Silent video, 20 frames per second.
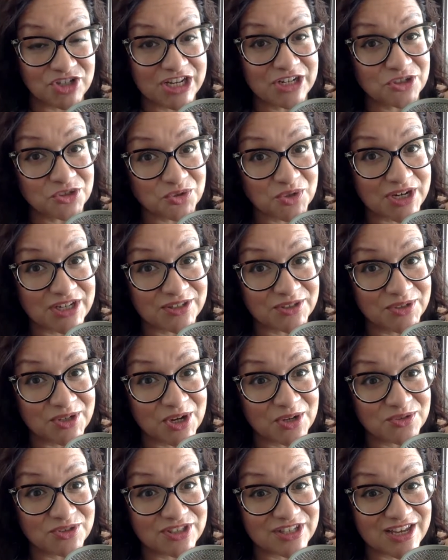trailer
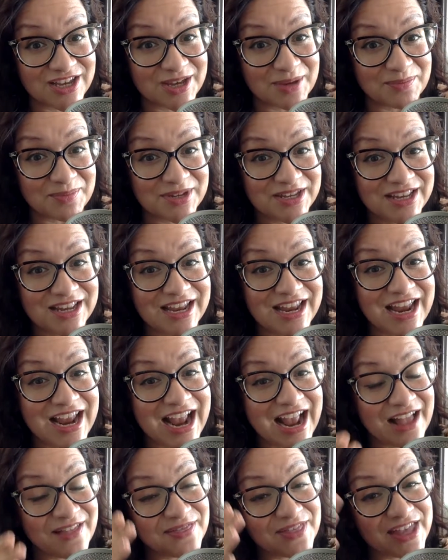goes up.
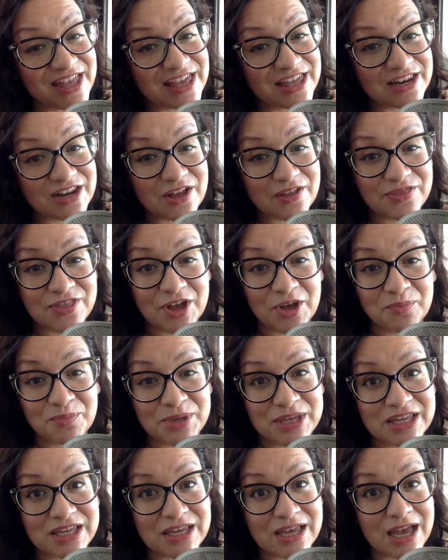And then there'll
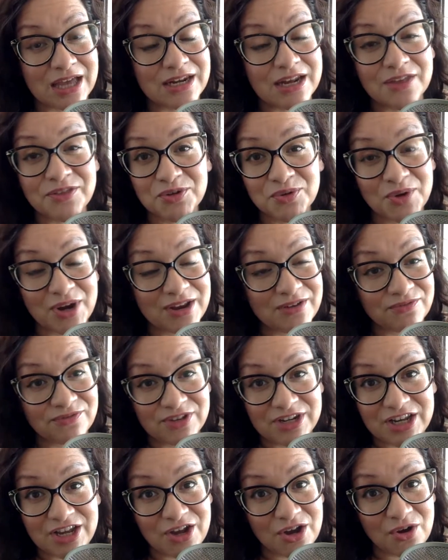be another great
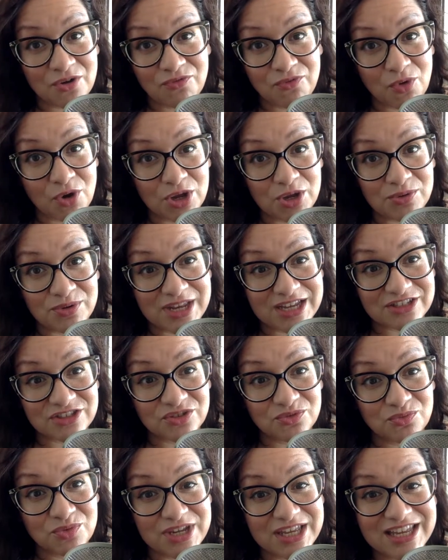video for you next
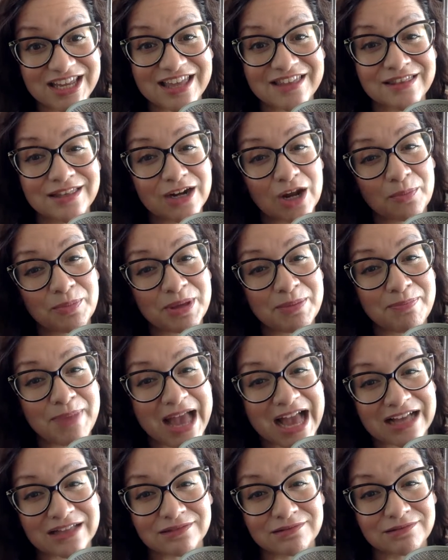week. And then I'll be
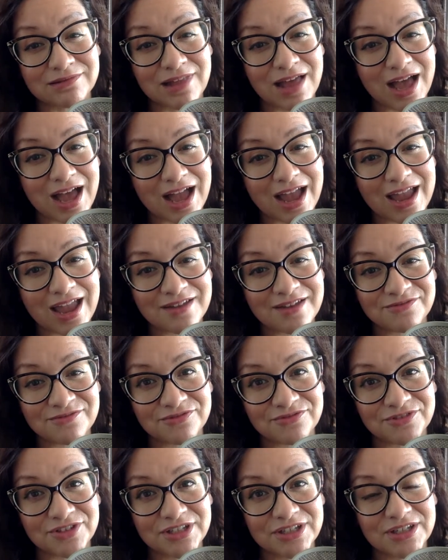back
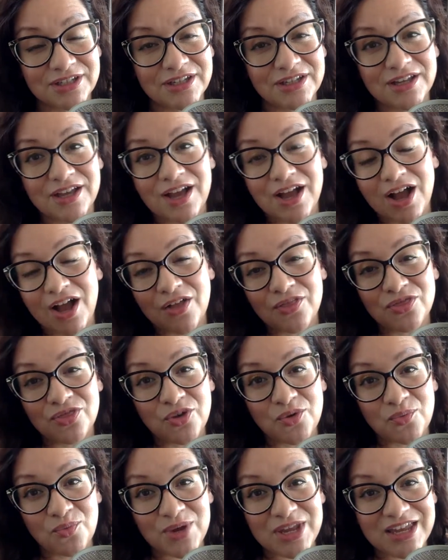live
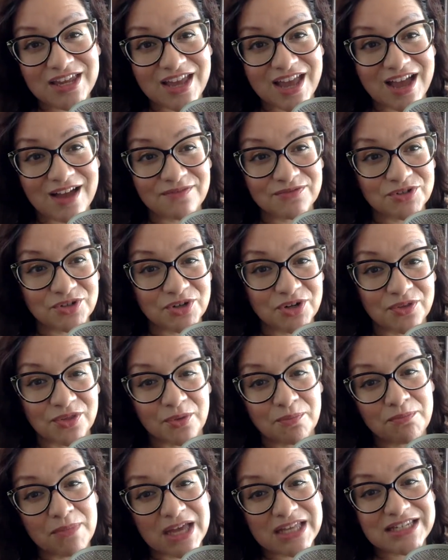the week after, the
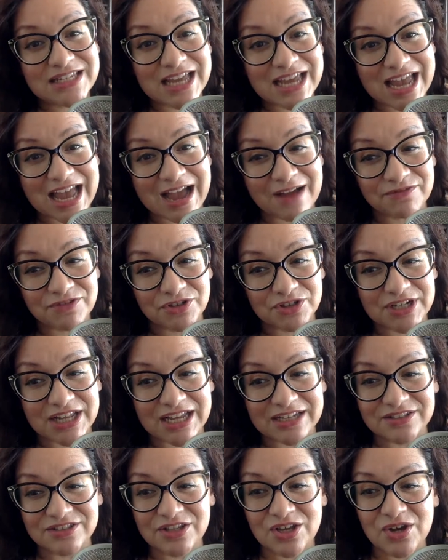Monday after
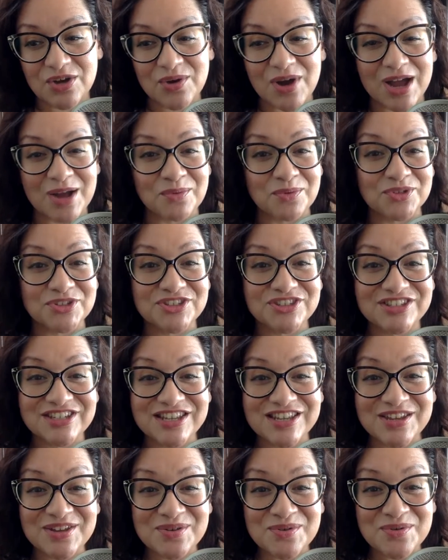next. So I will
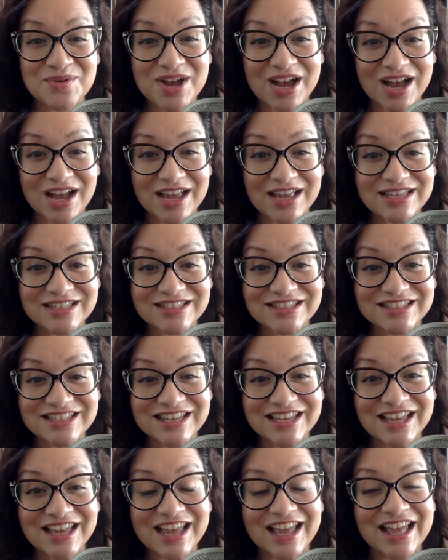see you guys
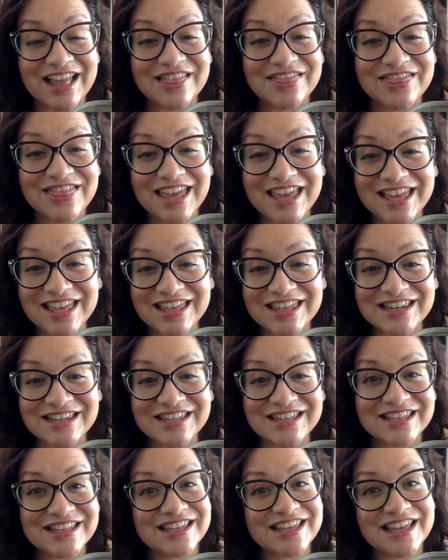
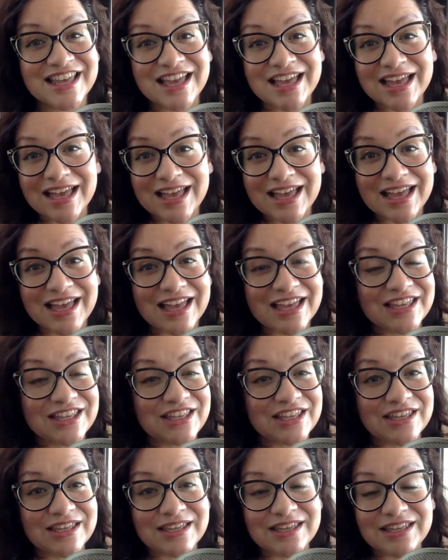then.
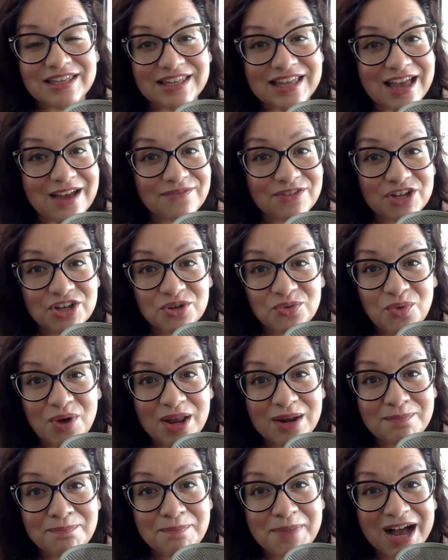Have a good
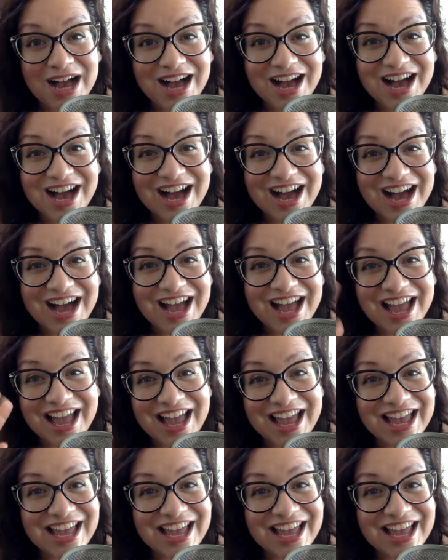one. Bye.